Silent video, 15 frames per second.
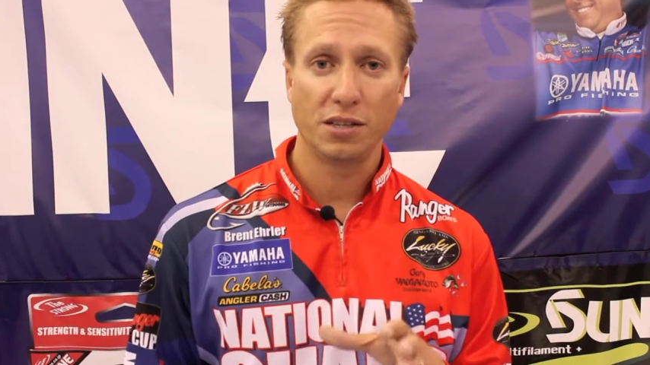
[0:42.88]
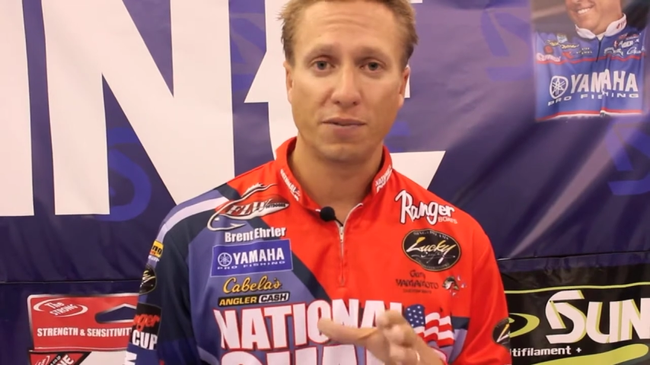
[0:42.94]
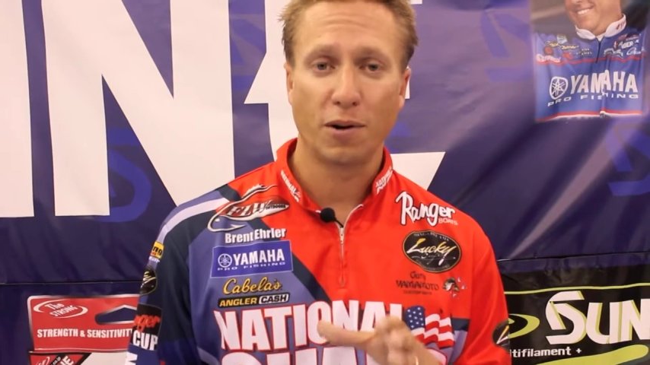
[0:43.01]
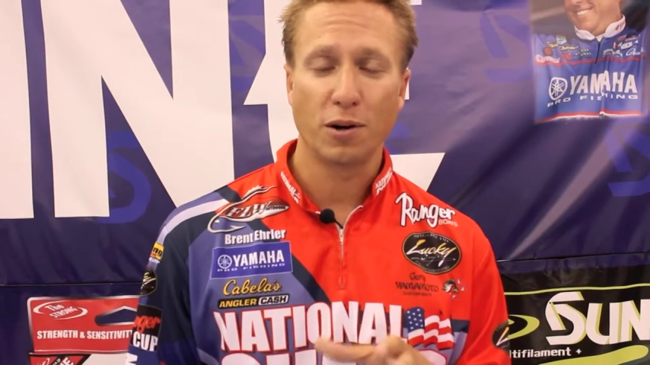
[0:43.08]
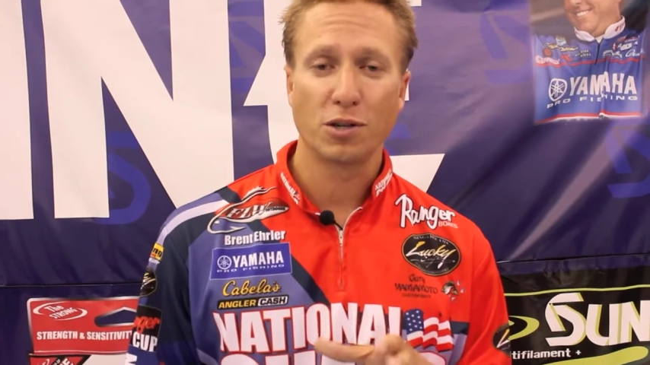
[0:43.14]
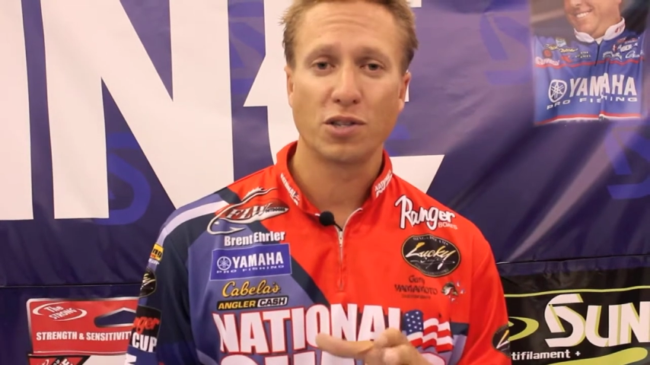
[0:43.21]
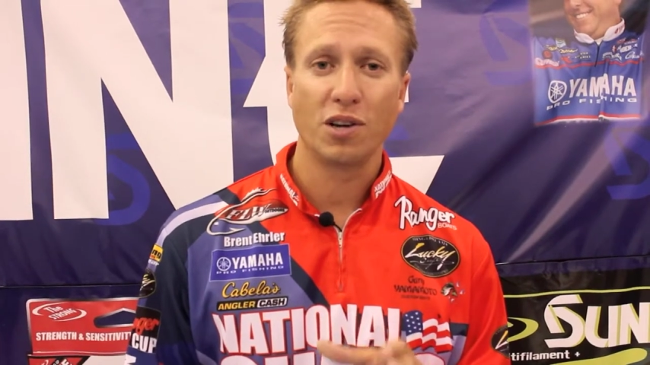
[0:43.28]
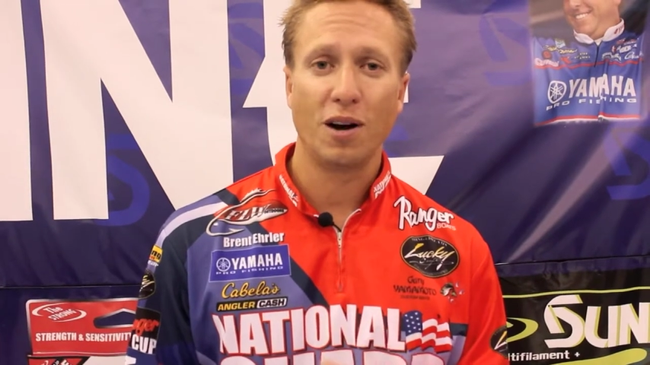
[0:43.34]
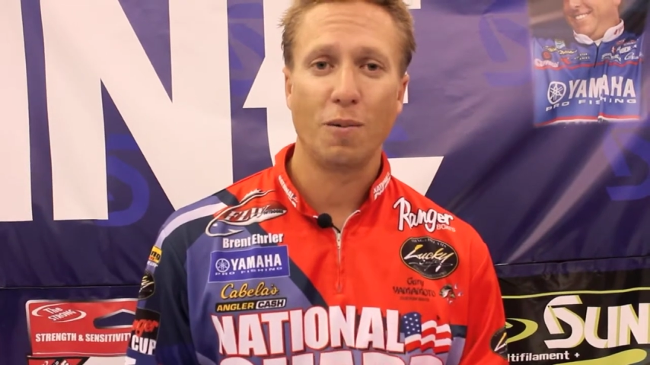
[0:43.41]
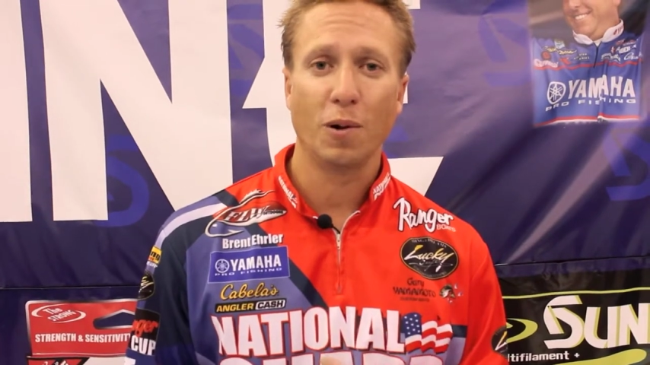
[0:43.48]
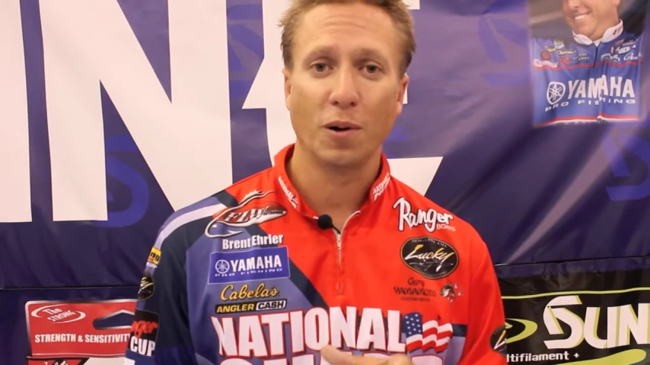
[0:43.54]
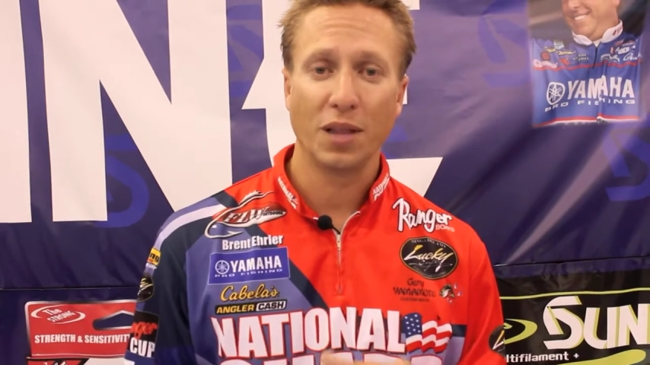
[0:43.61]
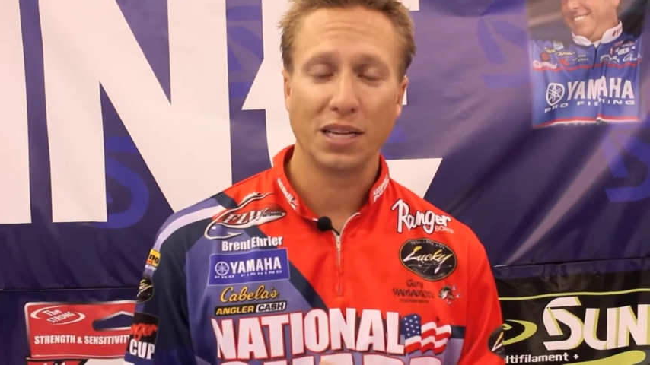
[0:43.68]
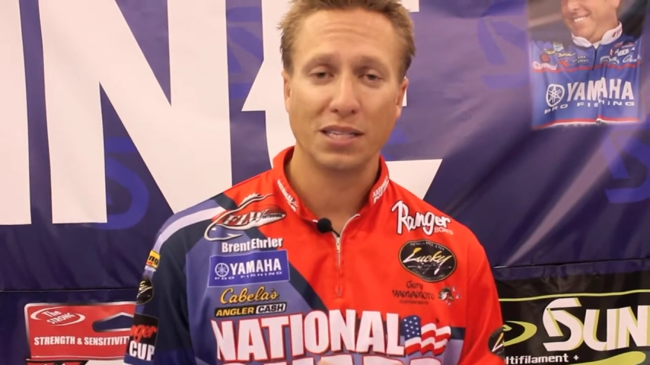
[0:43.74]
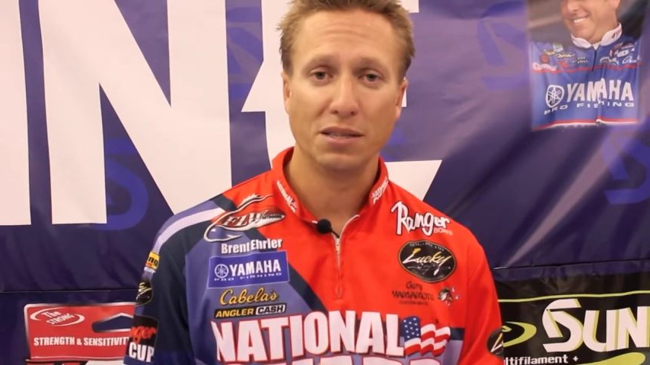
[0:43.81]
far as
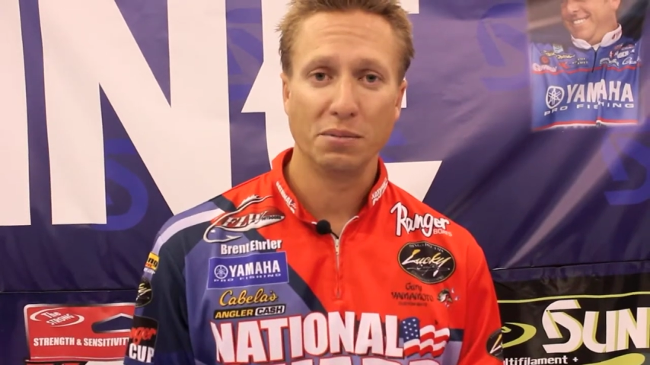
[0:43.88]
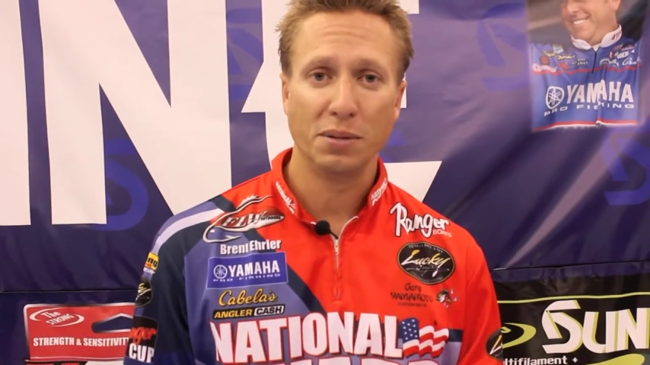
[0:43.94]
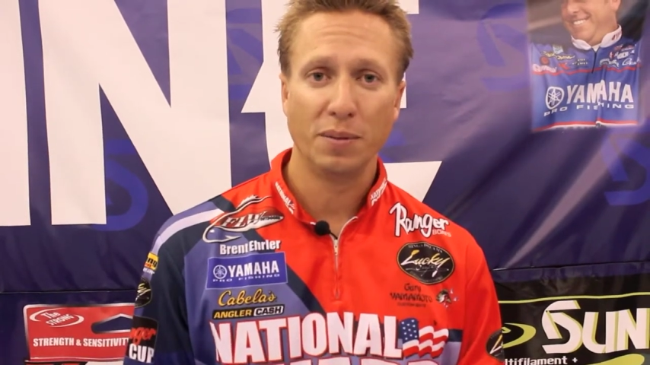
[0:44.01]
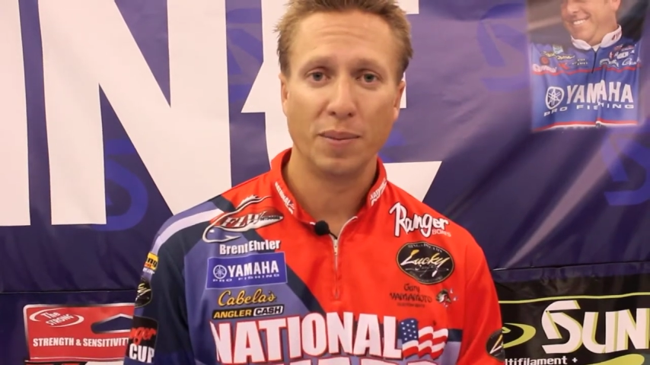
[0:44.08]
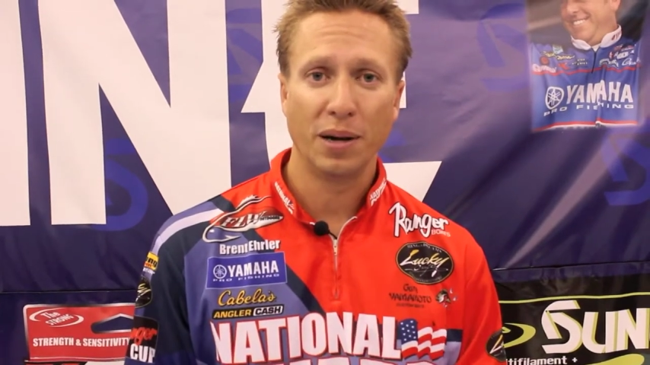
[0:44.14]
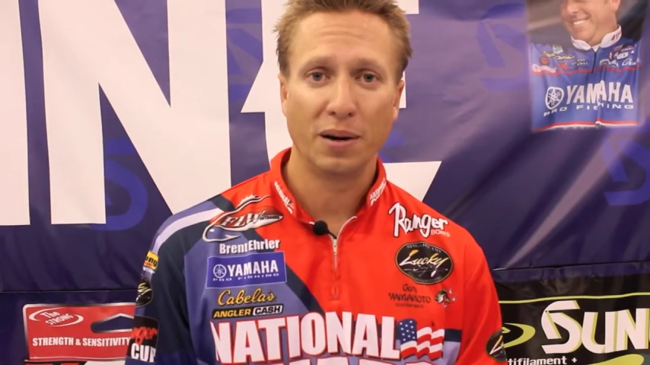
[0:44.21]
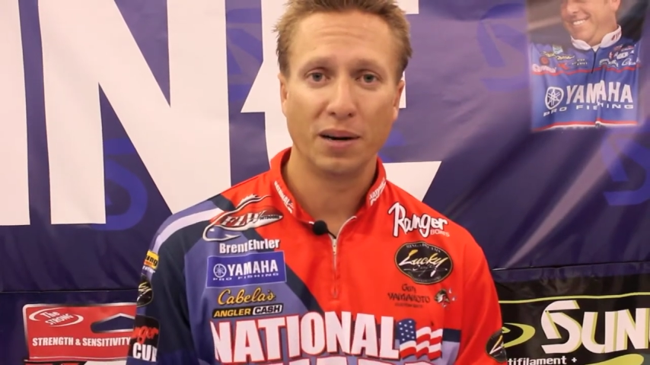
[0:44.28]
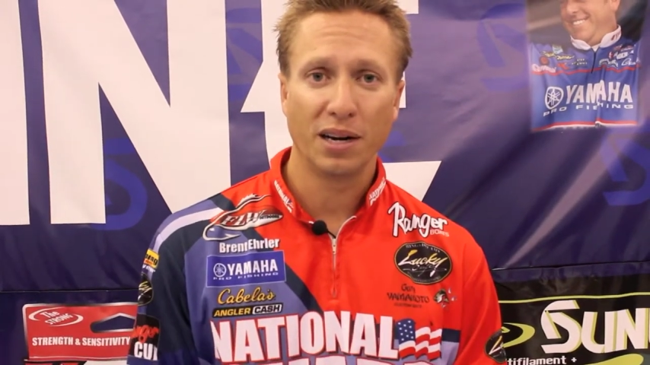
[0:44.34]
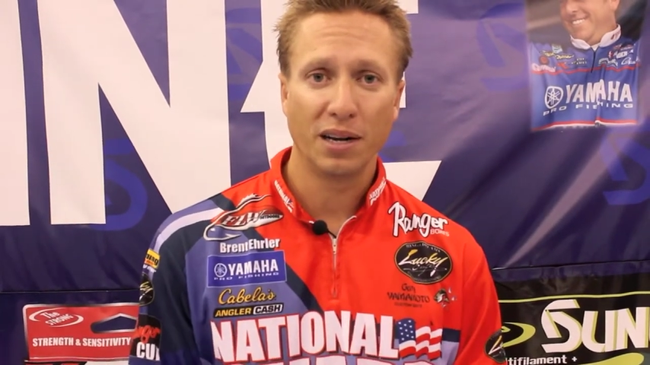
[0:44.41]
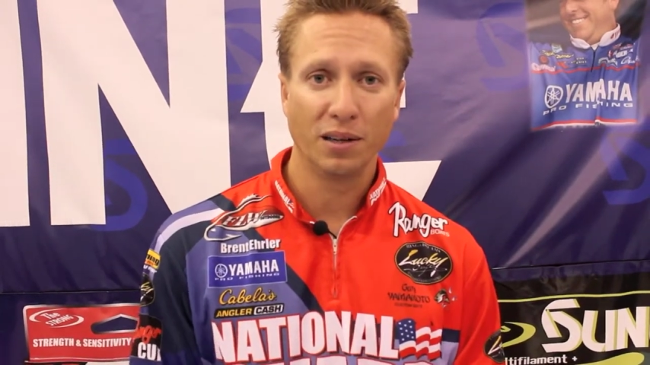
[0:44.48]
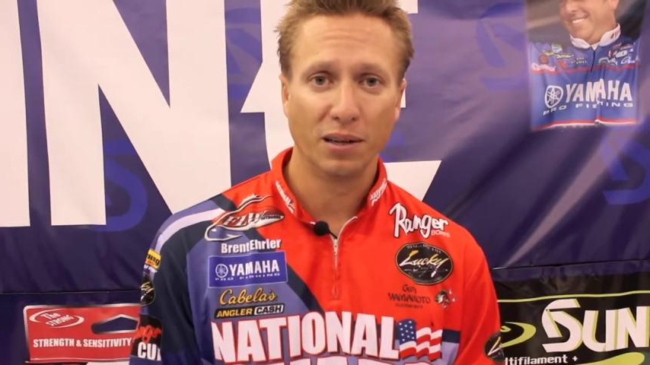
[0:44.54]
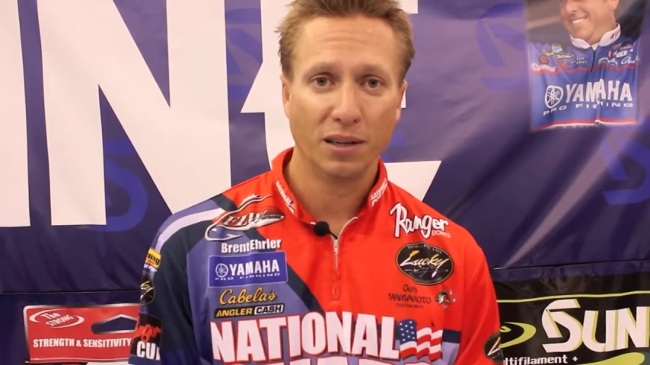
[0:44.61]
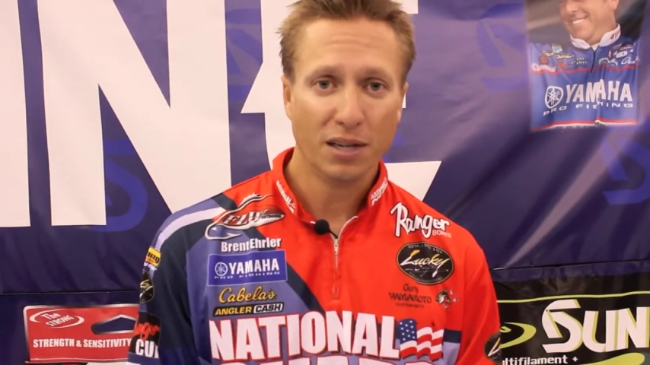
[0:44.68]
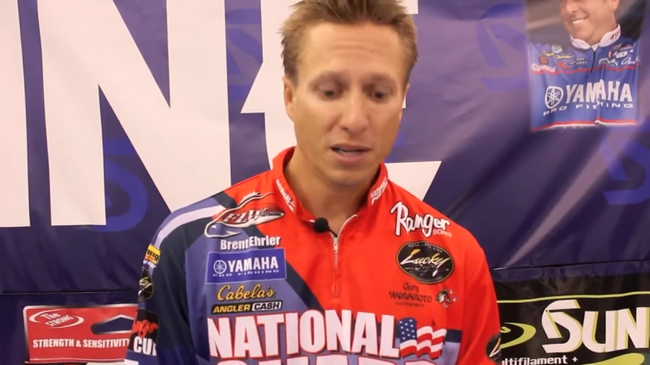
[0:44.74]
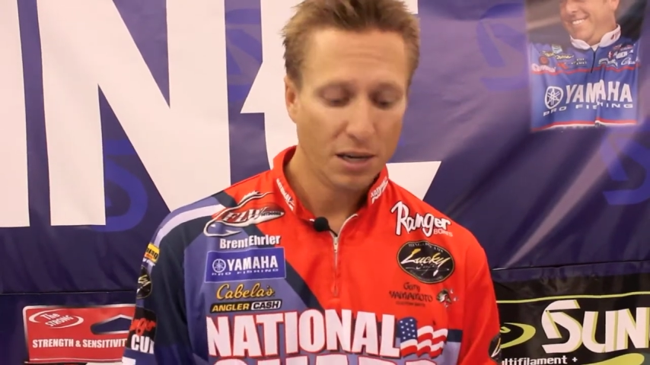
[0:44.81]
saltwater, that seems to be a better
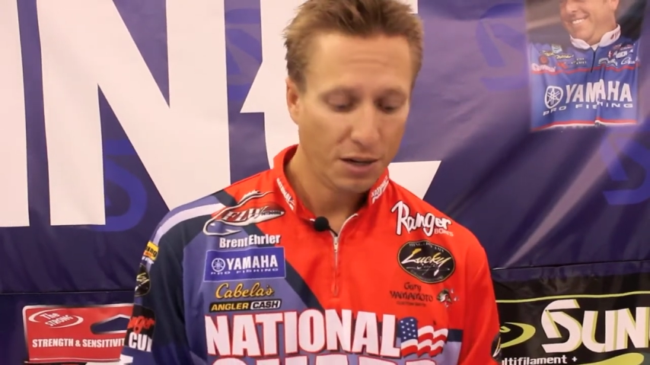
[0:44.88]
color.